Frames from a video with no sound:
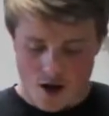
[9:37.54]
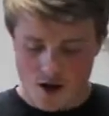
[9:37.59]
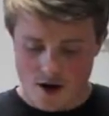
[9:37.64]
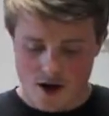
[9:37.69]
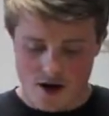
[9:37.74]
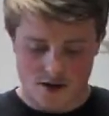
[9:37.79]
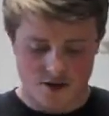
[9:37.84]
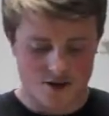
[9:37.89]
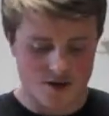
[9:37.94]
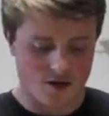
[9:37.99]

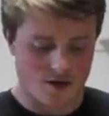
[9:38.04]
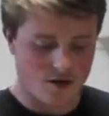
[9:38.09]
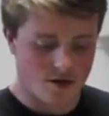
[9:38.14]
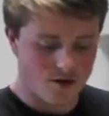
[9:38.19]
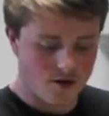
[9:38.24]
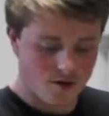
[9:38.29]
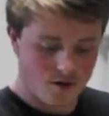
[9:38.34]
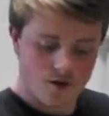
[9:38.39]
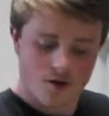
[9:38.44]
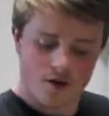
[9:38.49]
Alright,
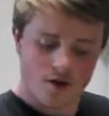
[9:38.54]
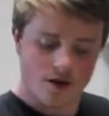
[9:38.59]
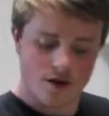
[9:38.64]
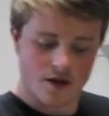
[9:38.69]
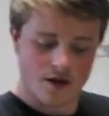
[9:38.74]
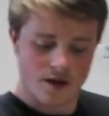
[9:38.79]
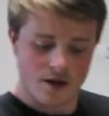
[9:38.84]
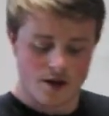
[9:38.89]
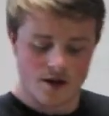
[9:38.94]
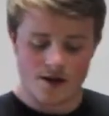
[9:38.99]
so
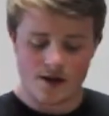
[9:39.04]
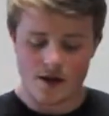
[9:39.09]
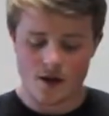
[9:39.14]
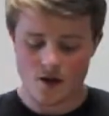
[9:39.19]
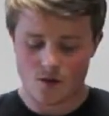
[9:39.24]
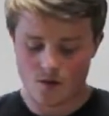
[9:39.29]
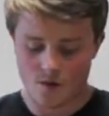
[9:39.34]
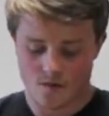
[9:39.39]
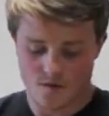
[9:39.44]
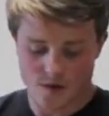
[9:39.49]

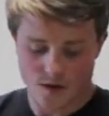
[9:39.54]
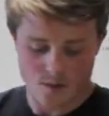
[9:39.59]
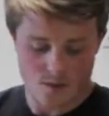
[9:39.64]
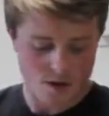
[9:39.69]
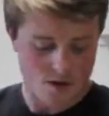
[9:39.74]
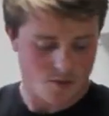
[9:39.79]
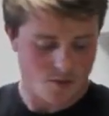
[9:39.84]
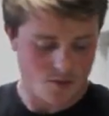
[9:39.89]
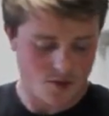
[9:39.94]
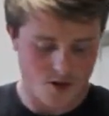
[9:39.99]
now we've come
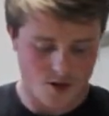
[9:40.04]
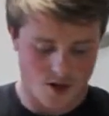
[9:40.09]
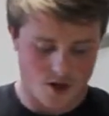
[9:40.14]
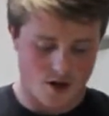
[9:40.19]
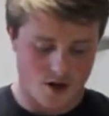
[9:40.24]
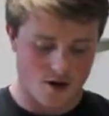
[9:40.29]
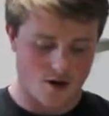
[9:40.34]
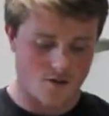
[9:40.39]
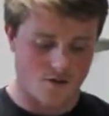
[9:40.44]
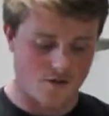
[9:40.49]
up on
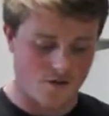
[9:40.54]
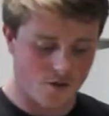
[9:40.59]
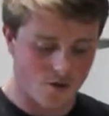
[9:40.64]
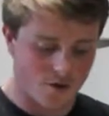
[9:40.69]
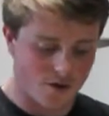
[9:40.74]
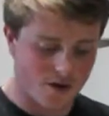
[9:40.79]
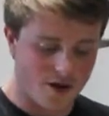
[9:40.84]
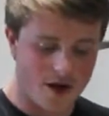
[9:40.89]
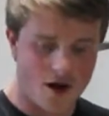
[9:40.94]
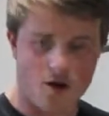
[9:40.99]
our
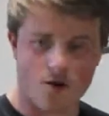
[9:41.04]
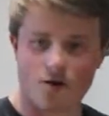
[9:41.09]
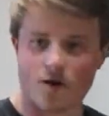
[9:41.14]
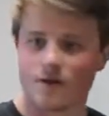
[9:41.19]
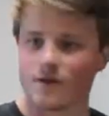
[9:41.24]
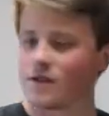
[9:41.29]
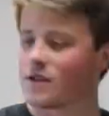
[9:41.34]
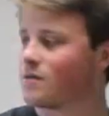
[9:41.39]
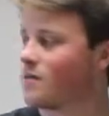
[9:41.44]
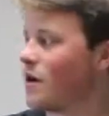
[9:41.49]
4th hour
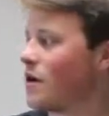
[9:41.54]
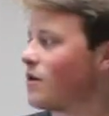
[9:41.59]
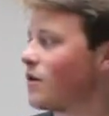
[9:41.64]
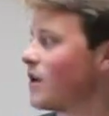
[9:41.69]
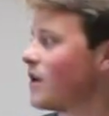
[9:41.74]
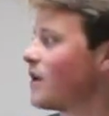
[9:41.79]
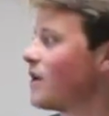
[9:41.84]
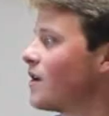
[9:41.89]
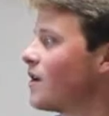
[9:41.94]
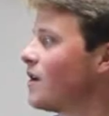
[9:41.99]
of
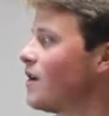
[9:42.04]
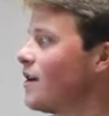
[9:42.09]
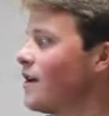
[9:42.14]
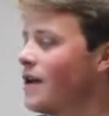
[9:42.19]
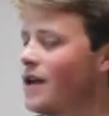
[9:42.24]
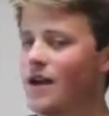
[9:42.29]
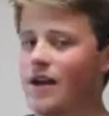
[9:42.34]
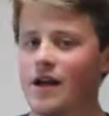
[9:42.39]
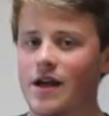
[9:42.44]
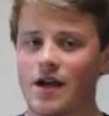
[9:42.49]
smoking,
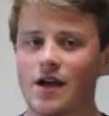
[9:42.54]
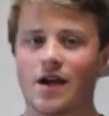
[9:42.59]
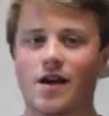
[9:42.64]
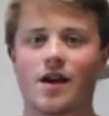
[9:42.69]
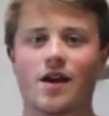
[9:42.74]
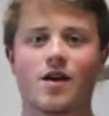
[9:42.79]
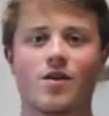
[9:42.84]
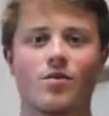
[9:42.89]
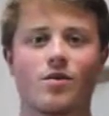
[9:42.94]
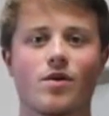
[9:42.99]

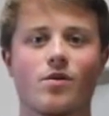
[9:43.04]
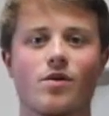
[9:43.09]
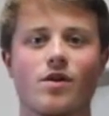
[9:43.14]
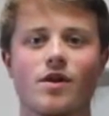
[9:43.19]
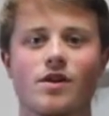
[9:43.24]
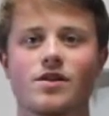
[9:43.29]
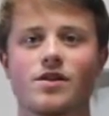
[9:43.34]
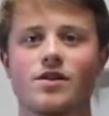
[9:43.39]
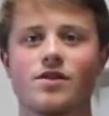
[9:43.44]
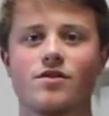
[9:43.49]
and we
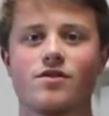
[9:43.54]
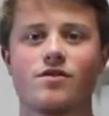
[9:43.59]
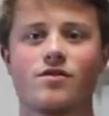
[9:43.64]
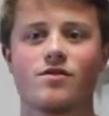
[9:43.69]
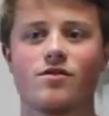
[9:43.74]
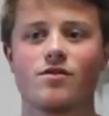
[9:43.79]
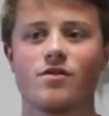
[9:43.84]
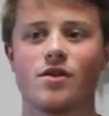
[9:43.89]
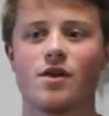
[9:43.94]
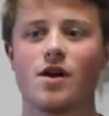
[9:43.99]
want
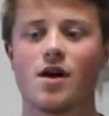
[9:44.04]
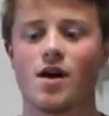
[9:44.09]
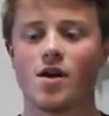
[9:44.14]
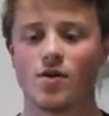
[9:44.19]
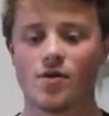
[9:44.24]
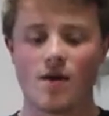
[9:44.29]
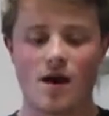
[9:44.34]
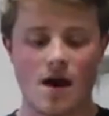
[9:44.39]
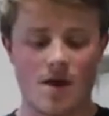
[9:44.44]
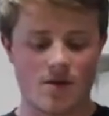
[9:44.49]
to
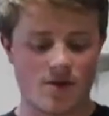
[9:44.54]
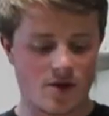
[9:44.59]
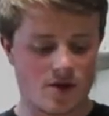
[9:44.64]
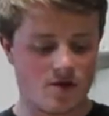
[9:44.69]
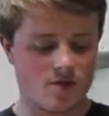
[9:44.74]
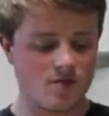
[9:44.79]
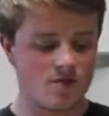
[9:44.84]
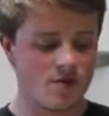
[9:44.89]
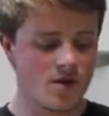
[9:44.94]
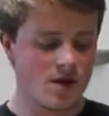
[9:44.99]
unwrap
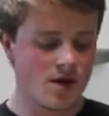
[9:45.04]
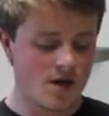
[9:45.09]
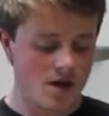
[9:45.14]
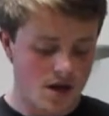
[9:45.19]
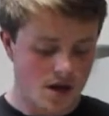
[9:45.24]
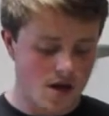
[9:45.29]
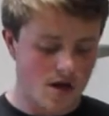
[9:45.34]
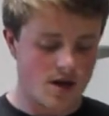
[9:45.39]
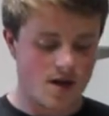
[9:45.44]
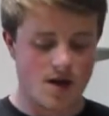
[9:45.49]
them,
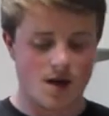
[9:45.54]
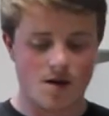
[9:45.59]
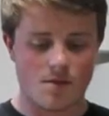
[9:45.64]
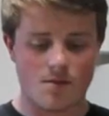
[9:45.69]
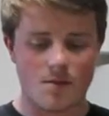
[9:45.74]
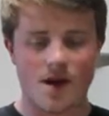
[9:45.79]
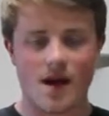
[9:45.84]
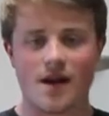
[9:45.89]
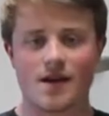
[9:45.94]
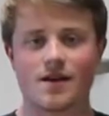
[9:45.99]
lay
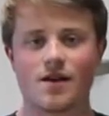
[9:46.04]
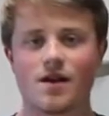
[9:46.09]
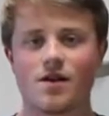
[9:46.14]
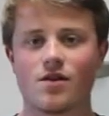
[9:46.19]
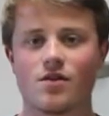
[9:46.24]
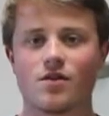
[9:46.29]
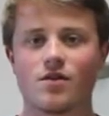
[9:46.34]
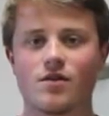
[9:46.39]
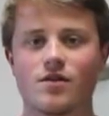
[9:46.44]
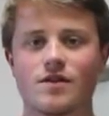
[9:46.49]
them back
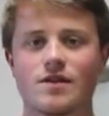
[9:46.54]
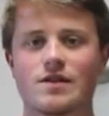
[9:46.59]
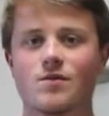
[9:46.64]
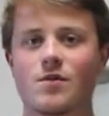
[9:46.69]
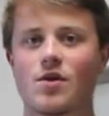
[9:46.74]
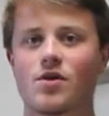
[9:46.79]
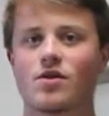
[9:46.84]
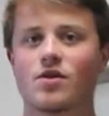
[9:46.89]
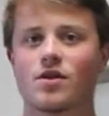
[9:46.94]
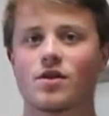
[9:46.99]
down on the
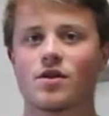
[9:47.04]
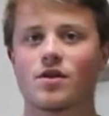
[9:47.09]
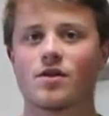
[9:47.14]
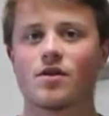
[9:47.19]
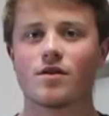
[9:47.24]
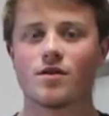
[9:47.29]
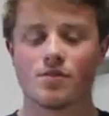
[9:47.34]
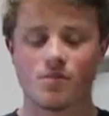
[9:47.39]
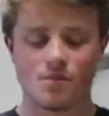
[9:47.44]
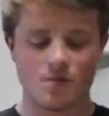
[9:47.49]
smoker,
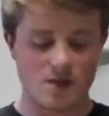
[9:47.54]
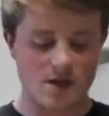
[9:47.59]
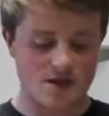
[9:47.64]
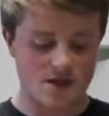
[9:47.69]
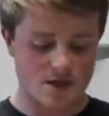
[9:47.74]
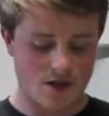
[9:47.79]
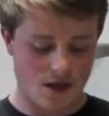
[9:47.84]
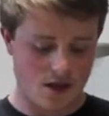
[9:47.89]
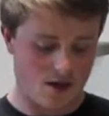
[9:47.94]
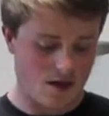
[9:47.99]
meat
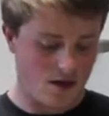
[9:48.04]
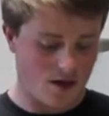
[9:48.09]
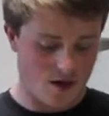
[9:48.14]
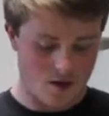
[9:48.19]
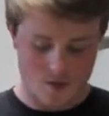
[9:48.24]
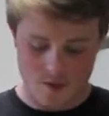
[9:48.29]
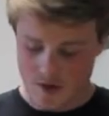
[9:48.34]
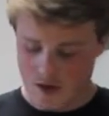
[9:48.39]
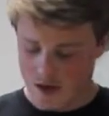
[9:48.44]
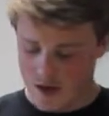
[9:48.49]
side up,